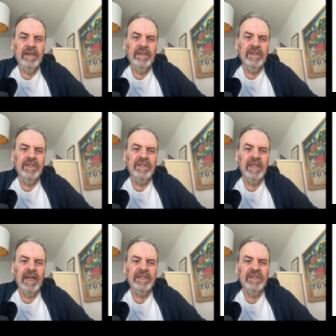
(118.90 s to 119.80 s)
This is
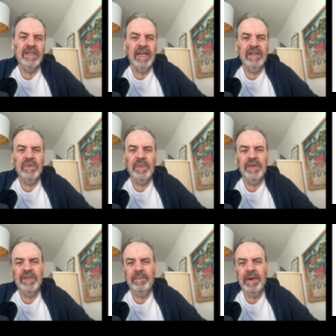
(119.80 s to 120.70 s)
then sent
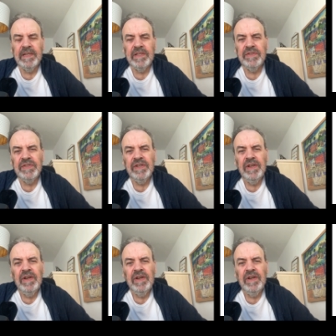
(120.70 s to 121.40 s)
with the message.